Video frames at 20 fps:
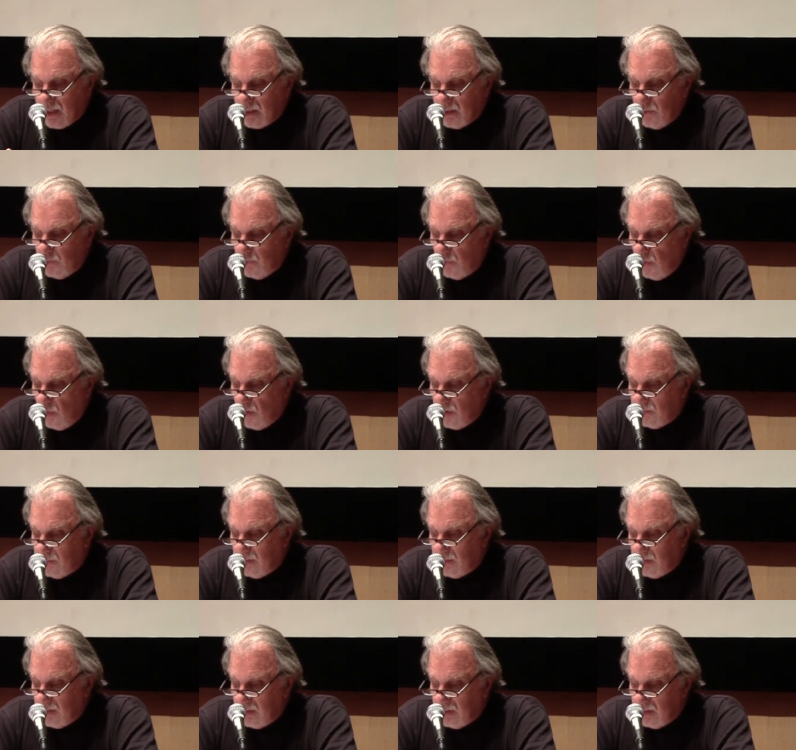The
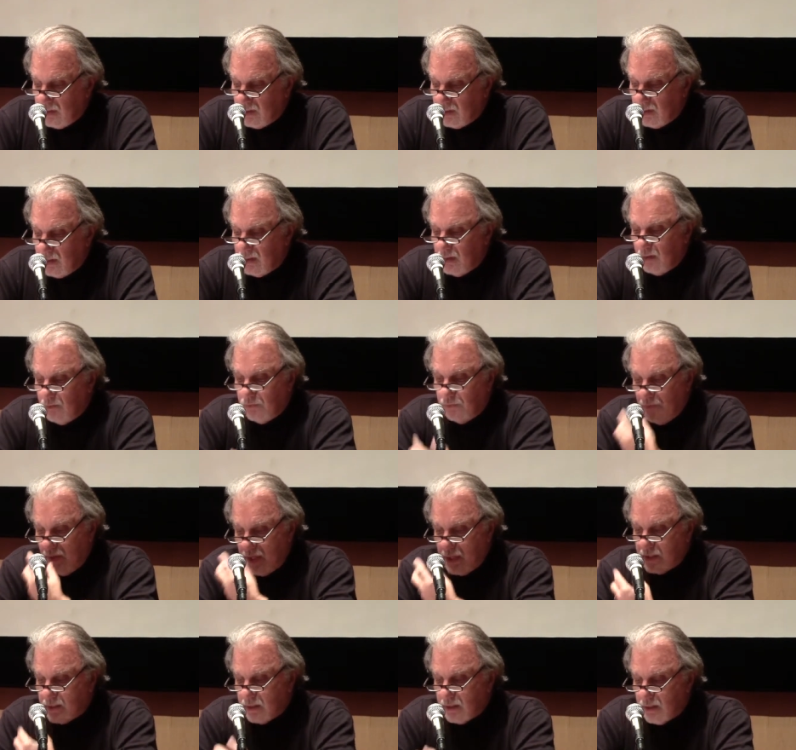fourth
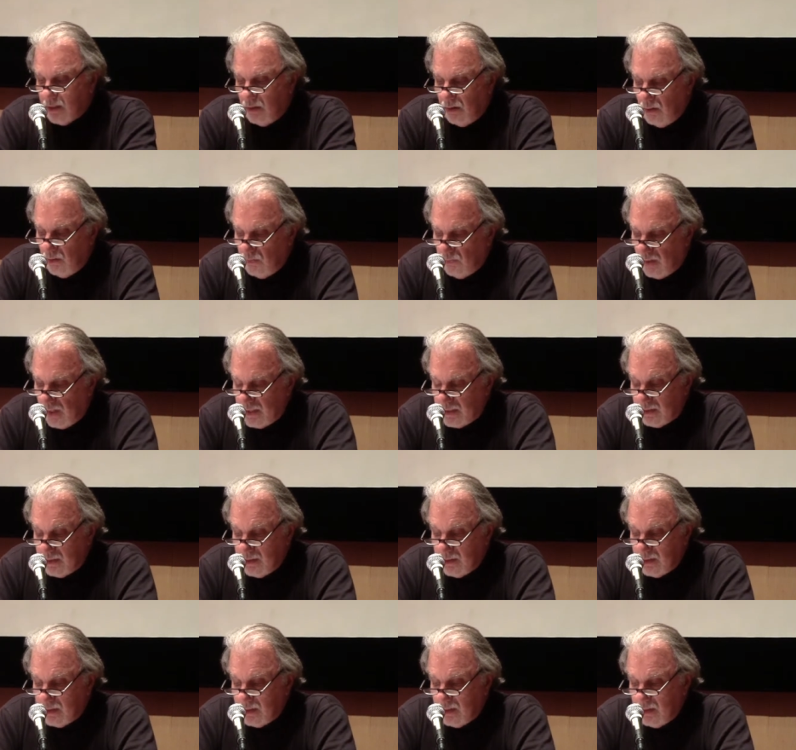face of
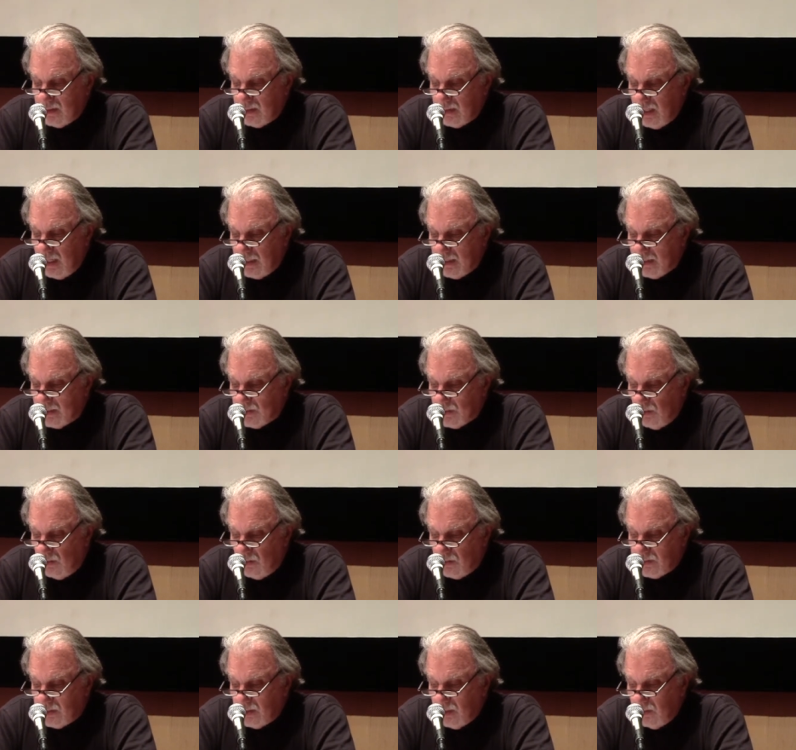ISIS is that it's
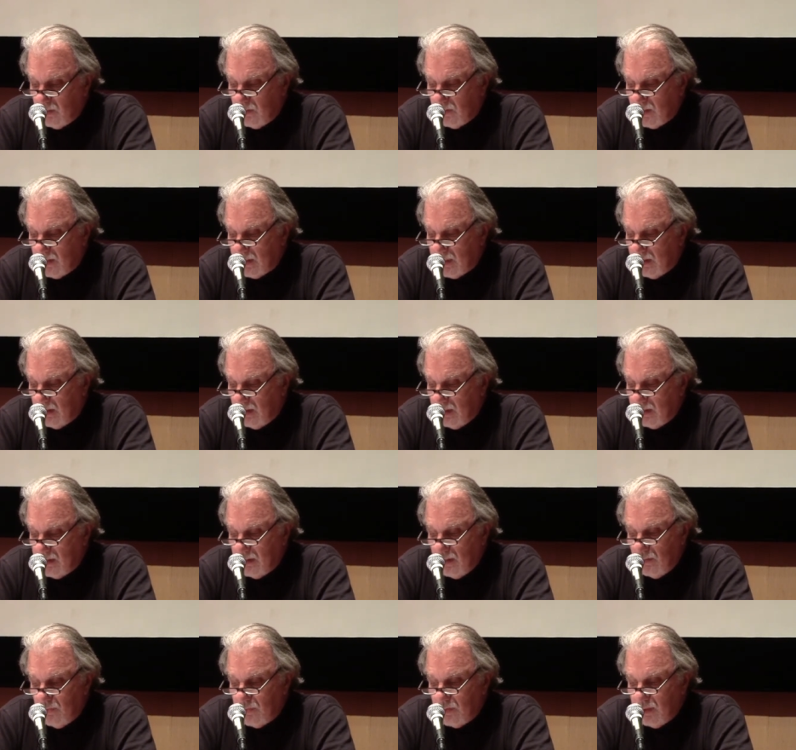also a kind
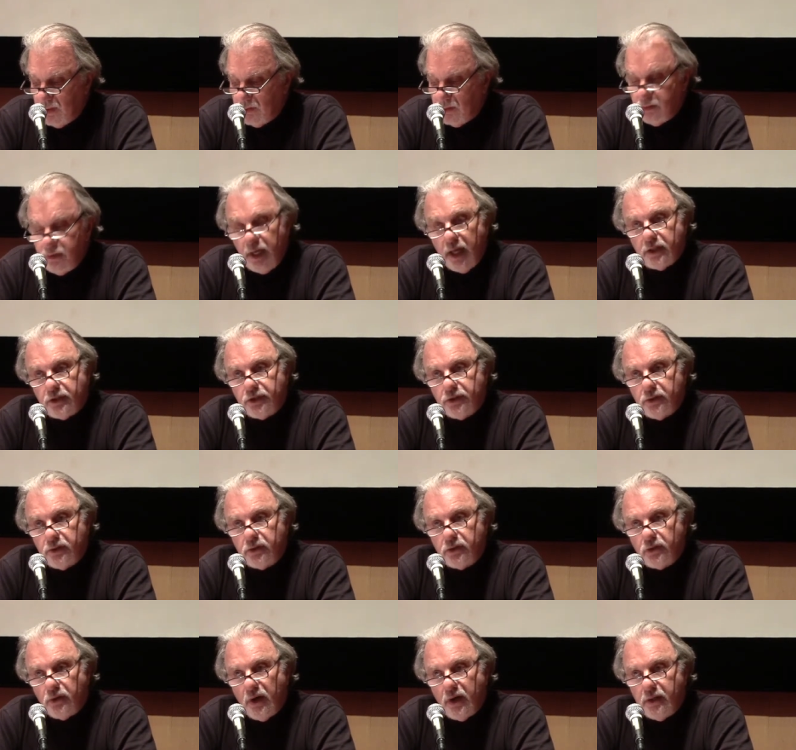of international
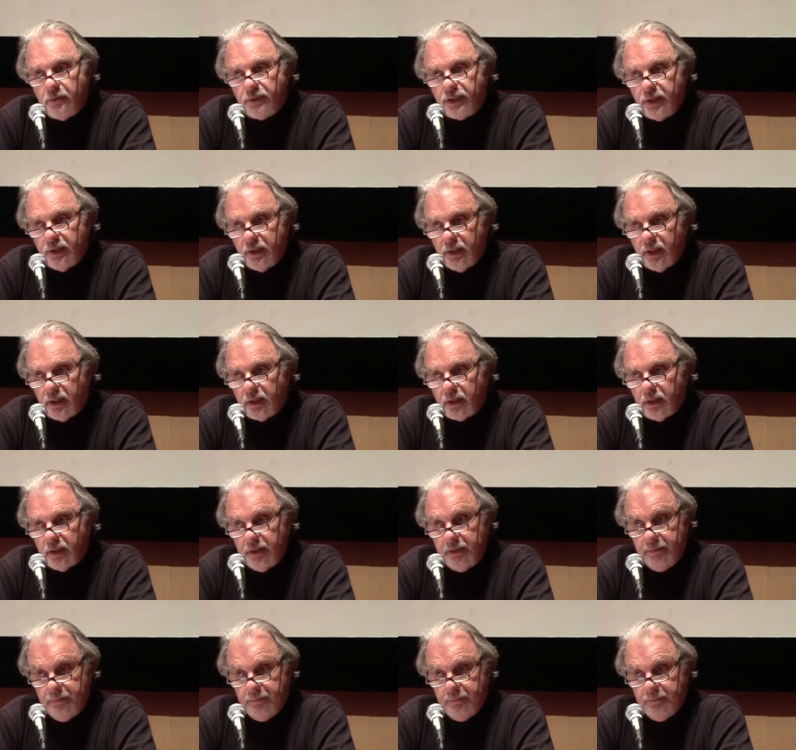crime syndicate.